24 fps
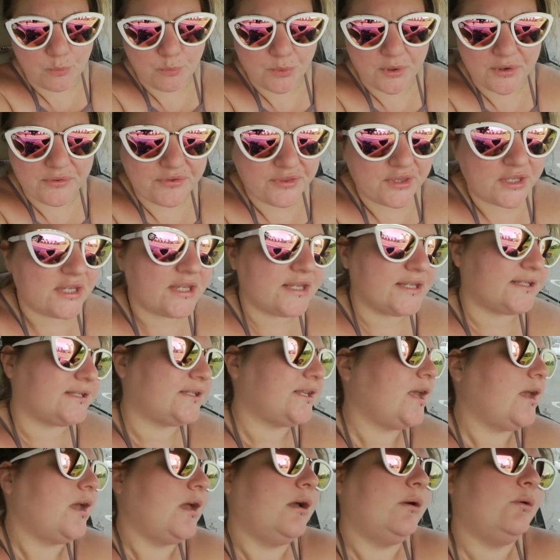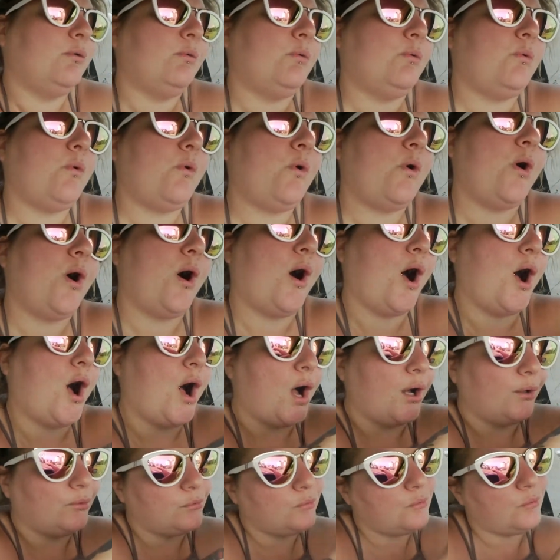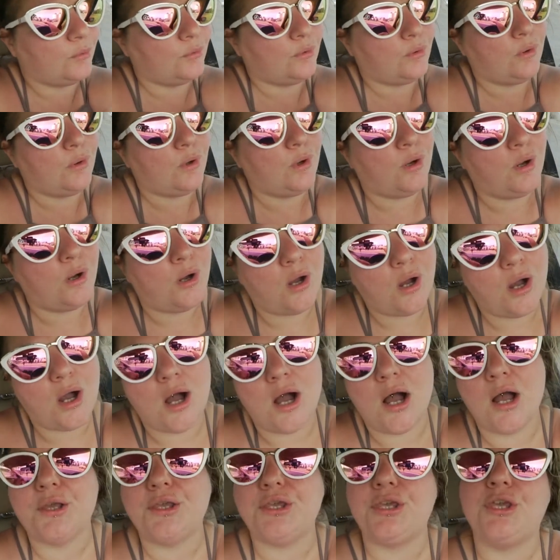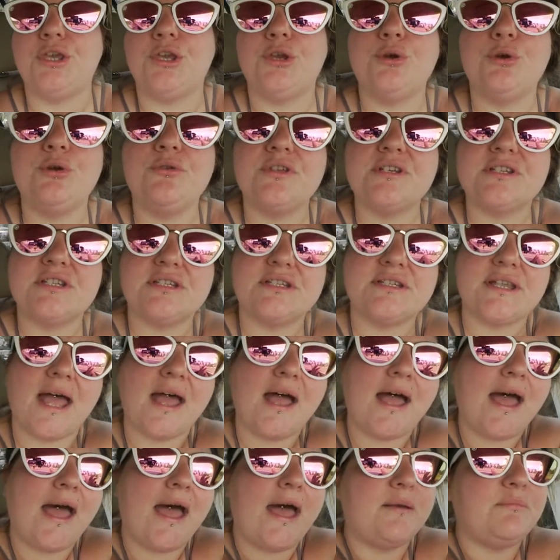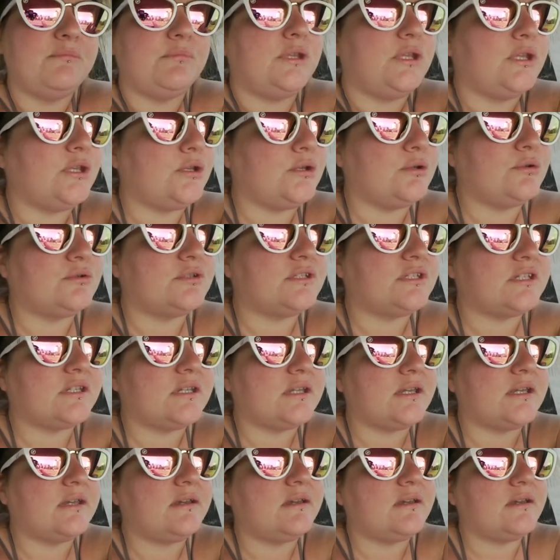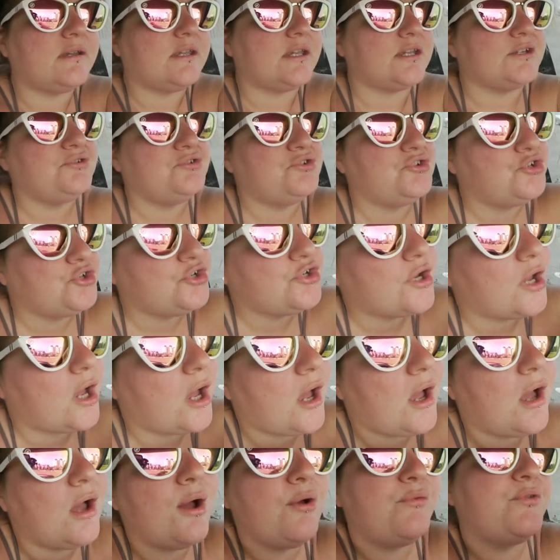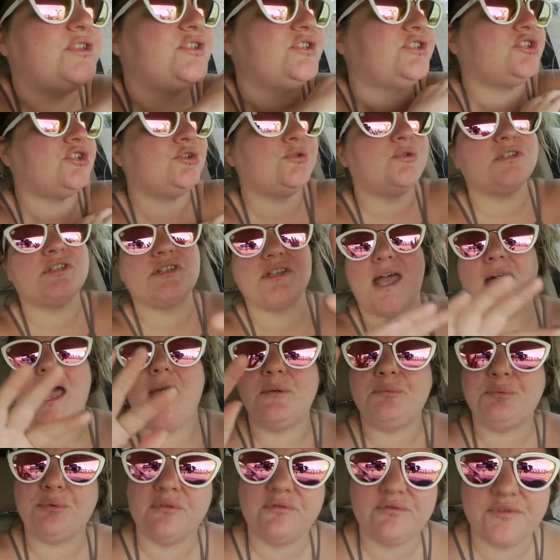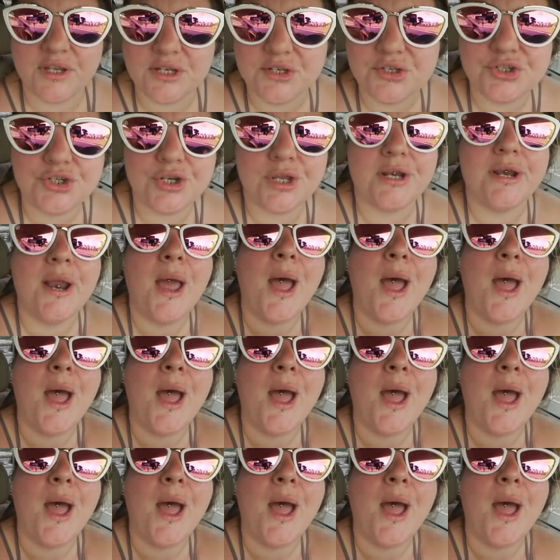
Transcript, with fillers: with this wah, wah, cue the sad music and shove the suicide prevention